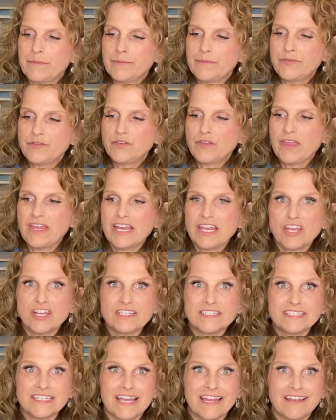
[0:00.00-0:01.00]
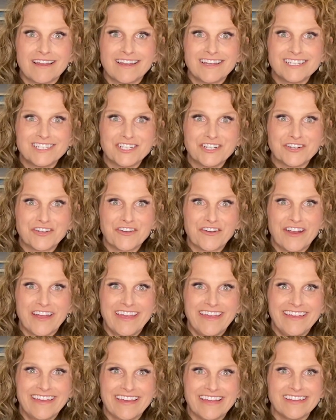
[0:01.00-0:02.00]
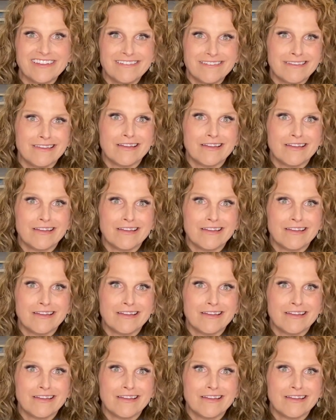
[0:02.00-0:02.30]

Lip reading: so that it could stand on a tier tray. And